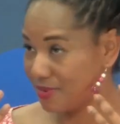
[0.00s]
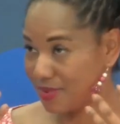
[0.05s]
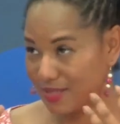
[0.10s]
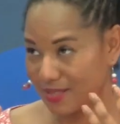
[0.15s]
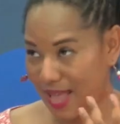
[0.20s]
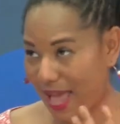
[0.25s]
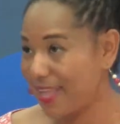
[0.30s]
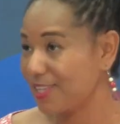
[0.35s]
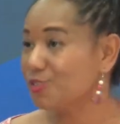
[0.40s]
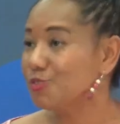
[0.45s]

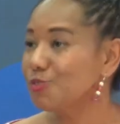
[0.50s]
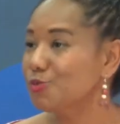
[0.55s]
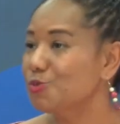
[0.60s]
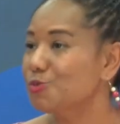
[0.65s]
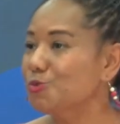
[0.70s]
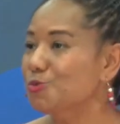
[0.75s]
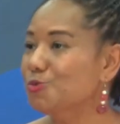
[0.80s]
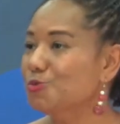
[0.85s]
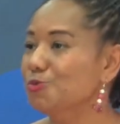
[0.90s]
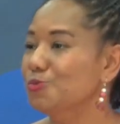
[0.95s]
asked
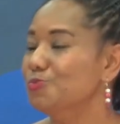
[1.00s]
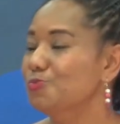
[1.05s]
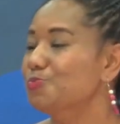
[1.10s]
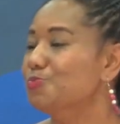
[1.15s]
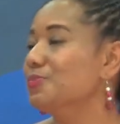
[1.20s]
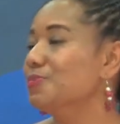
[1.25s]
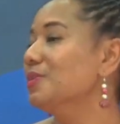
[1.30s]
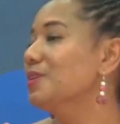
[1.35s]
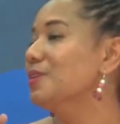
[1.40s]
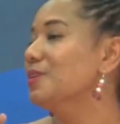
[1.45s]
to
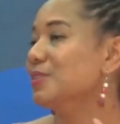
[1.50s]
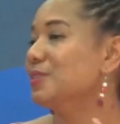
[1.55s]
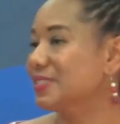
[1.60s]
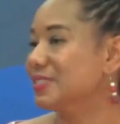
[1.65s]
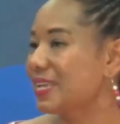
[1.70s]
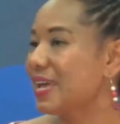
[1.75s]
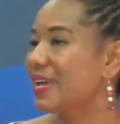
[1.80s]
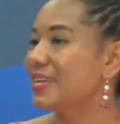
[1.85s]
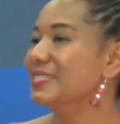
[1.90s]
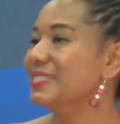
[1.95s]

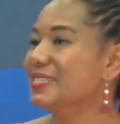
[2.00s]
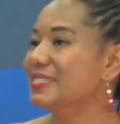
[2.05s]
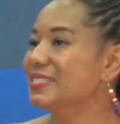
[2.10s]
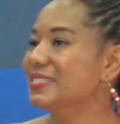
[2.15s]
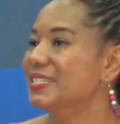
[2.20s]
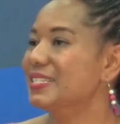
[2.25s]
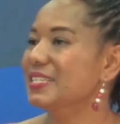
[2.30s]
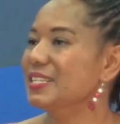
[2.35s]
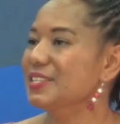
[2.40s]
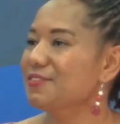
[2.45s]
recite at
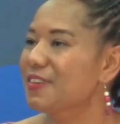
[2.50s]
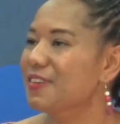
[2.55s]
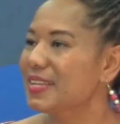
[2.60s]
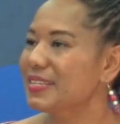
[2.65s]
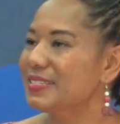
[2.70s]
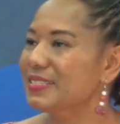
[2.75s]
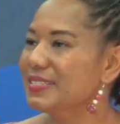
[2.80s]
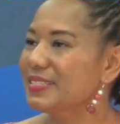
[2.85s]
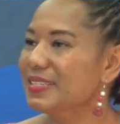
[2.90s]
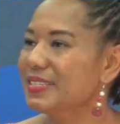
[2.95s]
such an
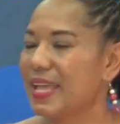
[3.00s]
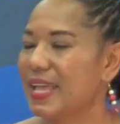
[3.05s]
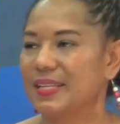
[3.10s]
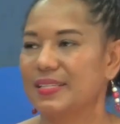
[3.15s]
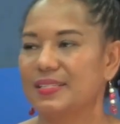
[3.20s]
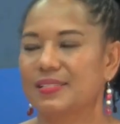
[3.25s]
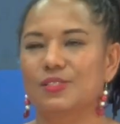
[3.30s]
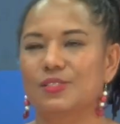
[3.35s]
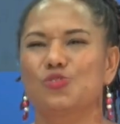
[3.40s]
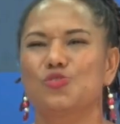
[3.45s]
event
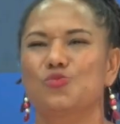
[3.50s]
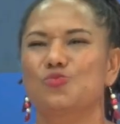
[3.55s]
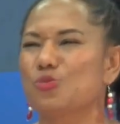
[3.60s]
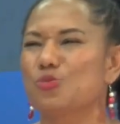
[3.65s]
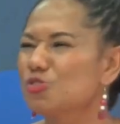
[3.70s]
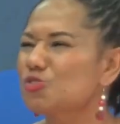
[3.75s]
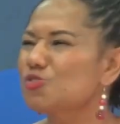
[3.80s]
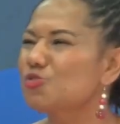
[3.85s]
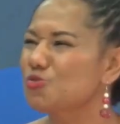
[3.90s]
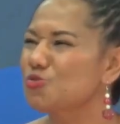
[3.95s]
and to
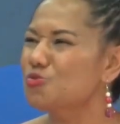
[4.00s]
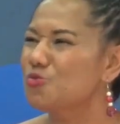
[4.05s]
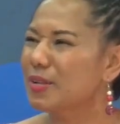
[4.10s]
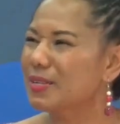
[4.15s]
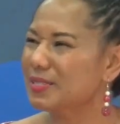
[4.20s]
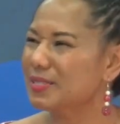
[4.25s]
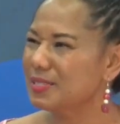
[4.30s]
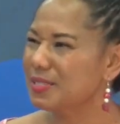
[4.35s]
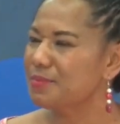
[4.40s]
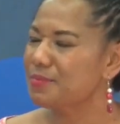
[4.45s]
push through
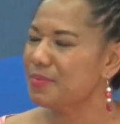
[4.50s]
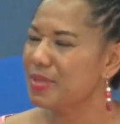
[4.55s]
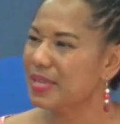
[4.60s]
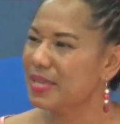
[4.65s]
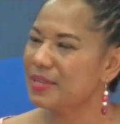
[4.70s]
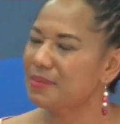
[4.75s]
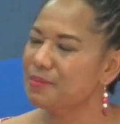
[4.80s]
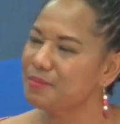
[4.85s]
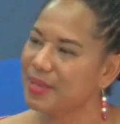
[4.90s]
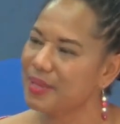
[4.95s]
and make
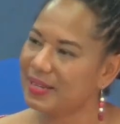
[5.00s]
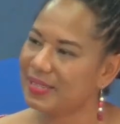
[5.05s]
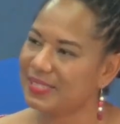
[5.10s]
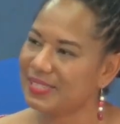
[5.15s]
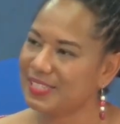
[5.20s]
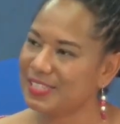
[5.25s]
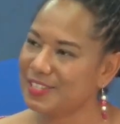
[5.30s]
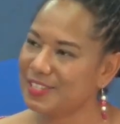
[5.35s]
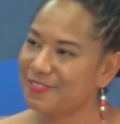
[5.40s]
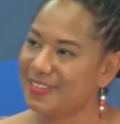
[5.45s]
an impact at
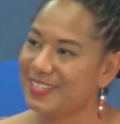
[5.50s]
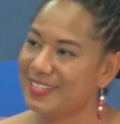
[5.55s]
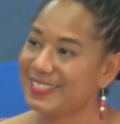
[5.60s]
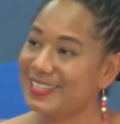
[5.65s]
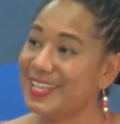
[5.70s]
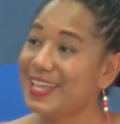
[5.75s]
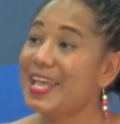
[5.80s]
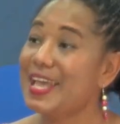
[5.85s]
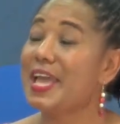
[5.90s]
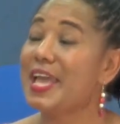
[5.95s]
such an event.
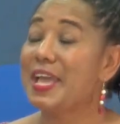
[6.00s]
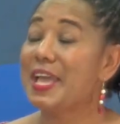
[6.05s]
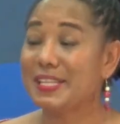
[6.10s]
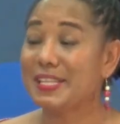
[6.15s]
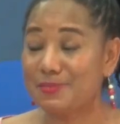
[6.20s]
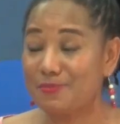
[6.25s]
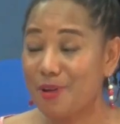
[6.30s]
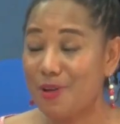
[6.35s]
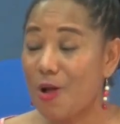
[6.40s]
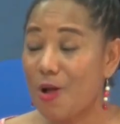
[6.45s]
And
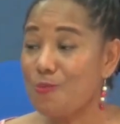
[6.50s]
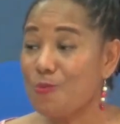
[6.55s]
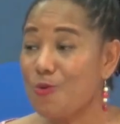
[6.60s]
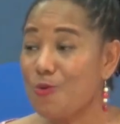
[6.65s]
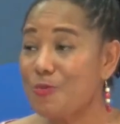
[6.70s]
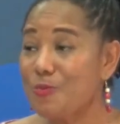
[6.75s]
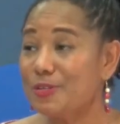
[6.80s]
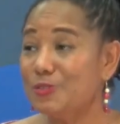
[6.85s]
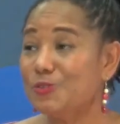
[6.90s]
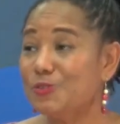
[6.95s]
it's a proud
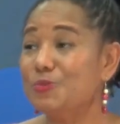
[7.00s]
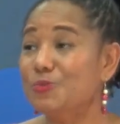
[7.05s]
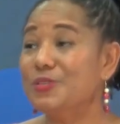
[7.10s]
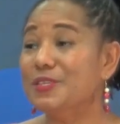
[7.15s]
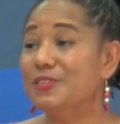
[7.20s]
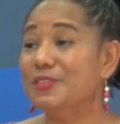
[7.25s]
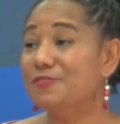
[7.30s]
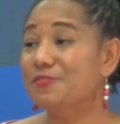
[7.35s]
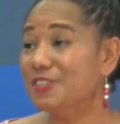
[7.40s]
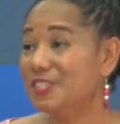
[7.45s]
moment to
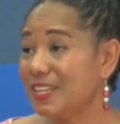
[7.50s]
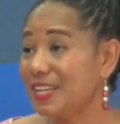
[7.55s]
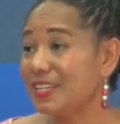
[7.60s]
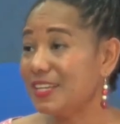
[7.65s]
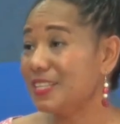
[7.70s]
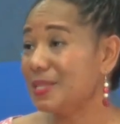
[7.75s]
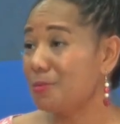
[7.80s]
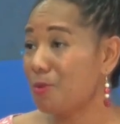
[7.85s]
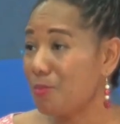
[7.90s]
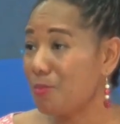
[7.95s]
be featured
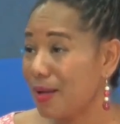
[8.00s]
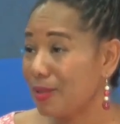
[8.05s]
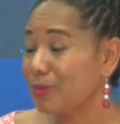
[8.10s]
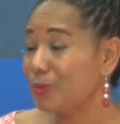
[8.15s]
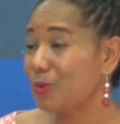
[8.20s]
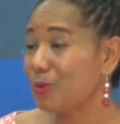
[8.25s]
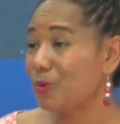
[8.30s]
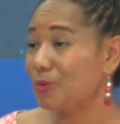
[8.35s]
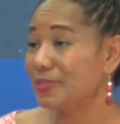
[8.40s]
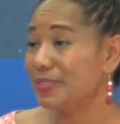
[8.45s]
in the
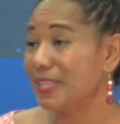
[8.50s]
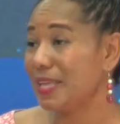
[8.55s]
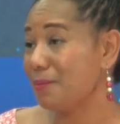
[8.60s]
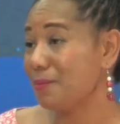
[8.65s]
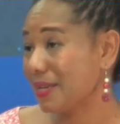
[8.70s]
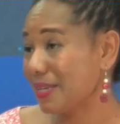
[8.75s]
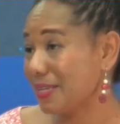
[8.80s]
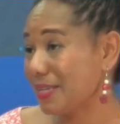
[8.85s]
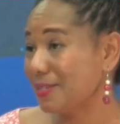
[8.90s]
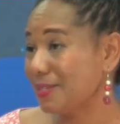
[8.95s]
Mopato
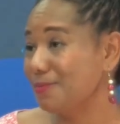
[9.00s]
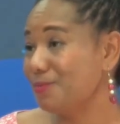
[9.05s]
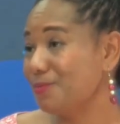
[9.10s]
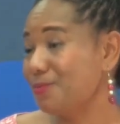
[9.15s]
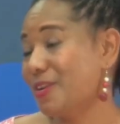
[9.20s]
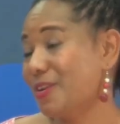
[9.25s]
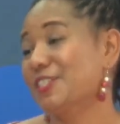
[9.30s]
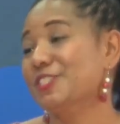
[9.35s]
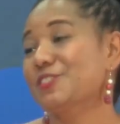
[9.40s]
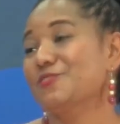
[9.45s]
Temane
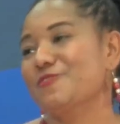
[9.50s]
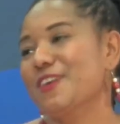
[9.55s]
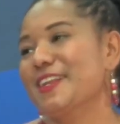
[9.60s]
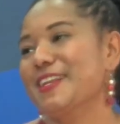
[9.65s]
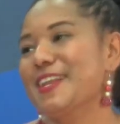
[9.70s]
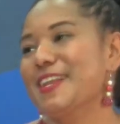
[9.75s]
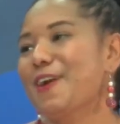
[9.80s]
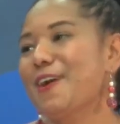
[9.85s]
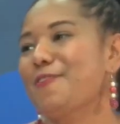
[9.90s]
production right now.